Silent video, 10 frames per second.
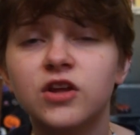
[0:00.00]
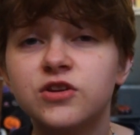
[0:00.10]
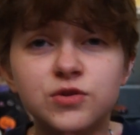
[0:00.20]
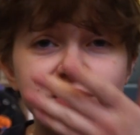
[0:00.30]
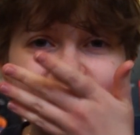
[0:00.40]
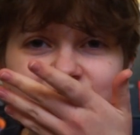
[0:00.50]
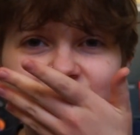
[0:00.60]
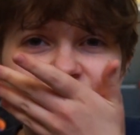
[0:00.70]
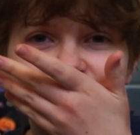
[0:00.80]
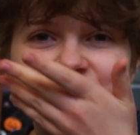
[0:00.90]
like you did
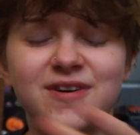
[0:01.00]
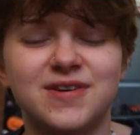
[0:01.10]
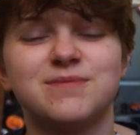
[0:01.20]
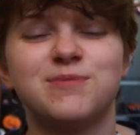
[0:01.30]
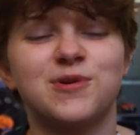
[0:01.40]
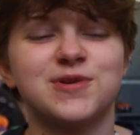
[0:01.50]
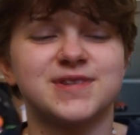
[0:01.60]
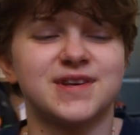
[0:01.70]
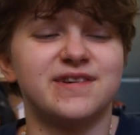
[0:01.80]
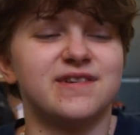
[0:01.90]
it, oh my god. But
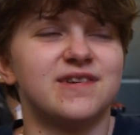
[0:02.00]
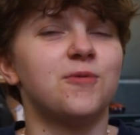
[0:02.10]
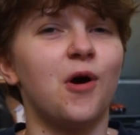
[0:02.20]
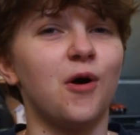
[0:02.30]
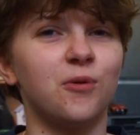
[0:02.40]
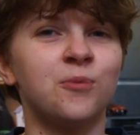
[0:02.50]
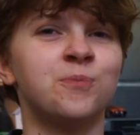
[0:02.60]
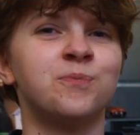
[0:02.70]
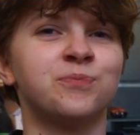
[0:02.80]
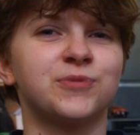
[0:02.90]
also, whoa.
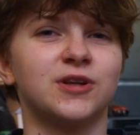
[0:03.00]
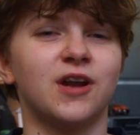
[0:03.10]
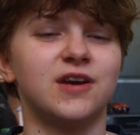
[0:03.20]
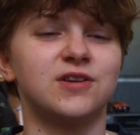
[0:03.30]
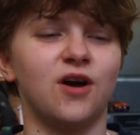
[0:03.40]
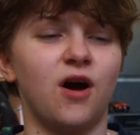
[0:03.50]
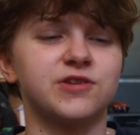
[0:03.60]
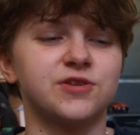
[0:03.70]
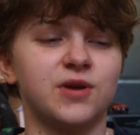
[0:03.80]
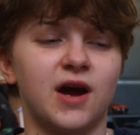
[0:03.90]
Like, I
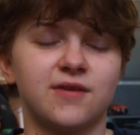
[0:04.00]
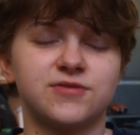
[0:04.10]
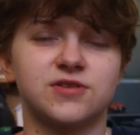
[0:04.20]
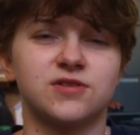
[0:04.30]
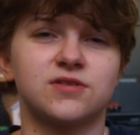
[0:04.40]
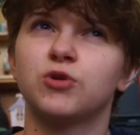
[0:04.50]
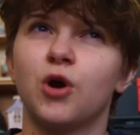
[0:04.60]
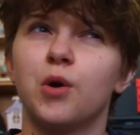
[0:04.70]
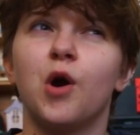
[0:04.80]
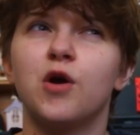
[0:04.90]
don't have to
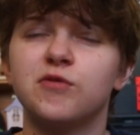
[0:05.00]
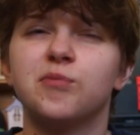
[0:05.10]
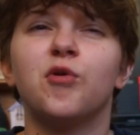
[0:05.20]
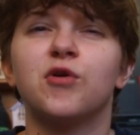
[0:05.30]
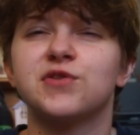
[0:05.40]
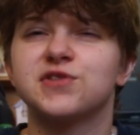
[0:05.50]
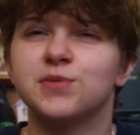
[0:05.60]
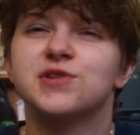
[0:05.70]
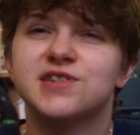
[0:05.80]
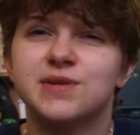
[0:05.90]
go overboard for
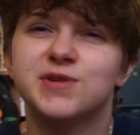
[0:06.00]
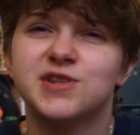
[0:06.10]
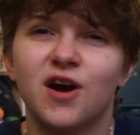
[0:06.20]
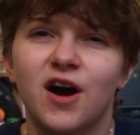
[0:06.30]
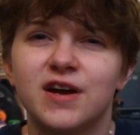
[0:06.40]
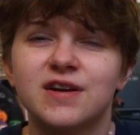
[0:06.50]
someone to see me as a guy.